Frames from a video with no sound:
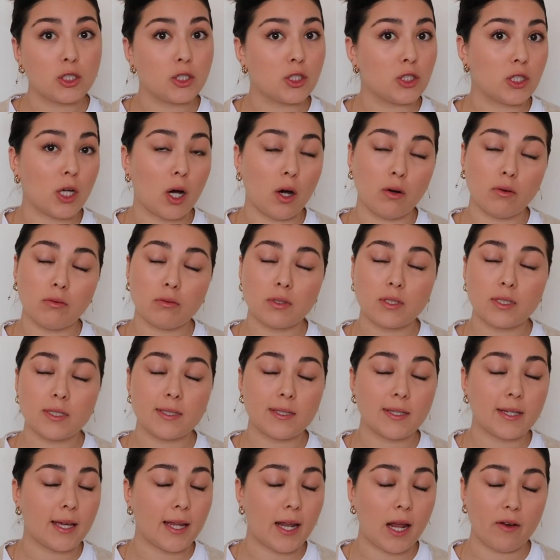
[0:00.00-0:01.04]
don't
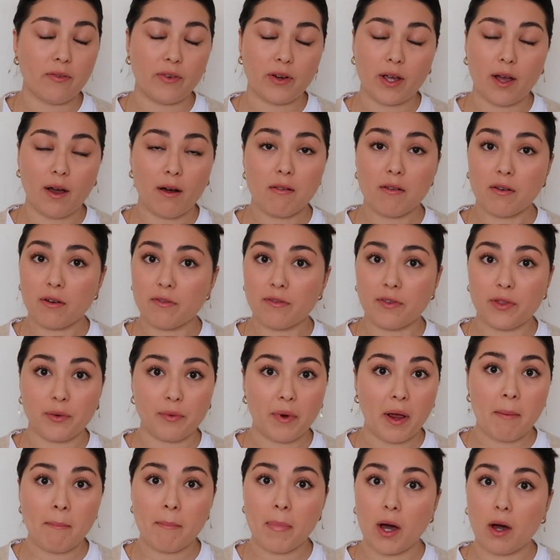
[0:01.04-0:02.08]
get every color of the
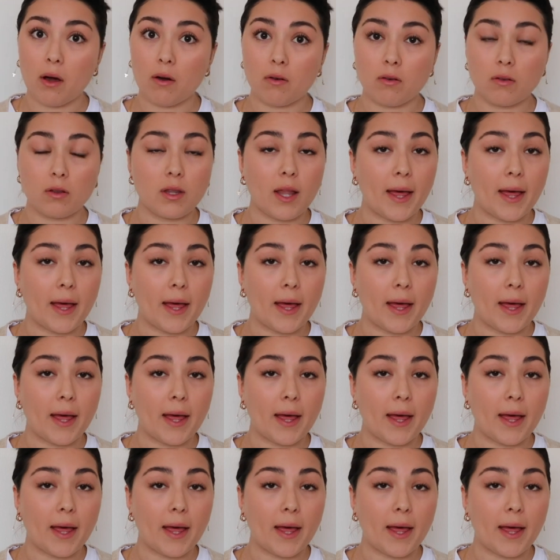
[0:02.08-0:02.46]
rainbow.